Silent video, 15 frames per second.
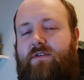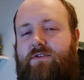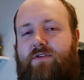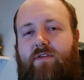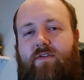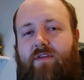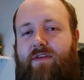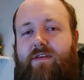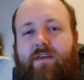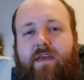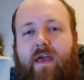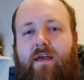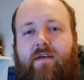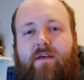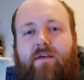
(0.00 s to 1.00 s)
Just
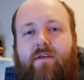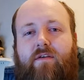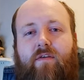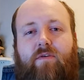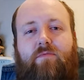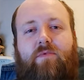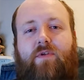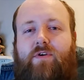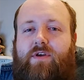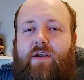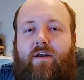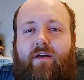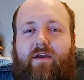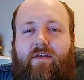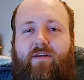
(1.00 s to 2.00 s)
get some
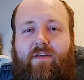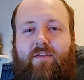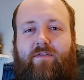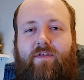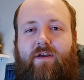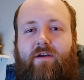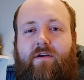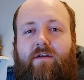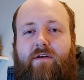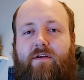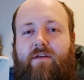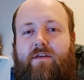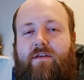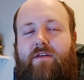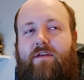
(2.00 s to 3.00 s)
lookalikes in there,
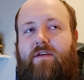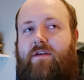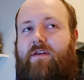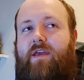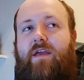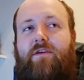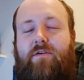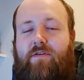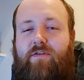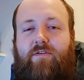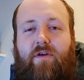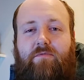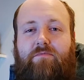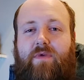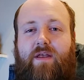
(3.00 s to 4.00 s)
get your
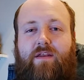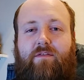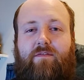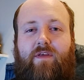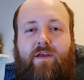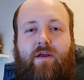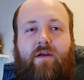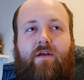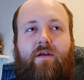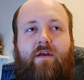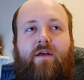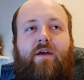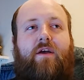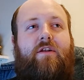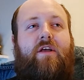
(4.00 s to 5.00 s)
stuntmen in there,
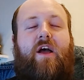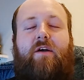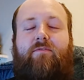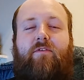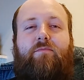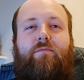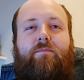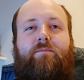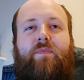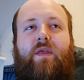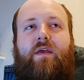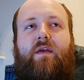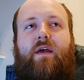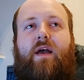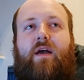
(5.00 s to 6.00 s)
and have them
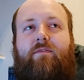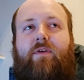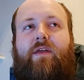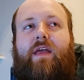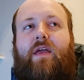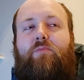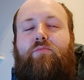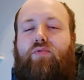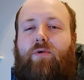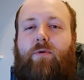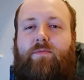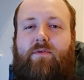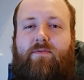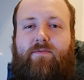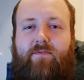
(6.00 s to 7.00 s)
having a
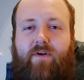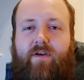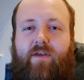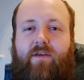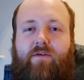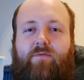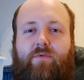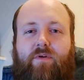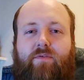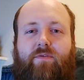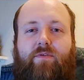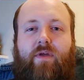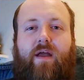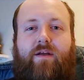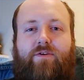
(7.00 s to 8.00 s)
proper fight with
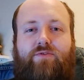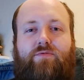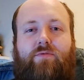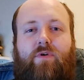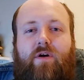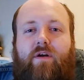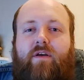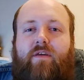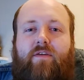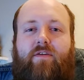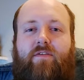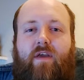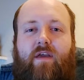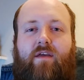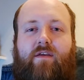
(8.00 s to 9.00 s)
actual high
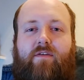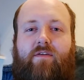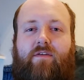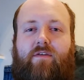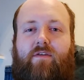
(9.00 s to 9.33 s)
stakes.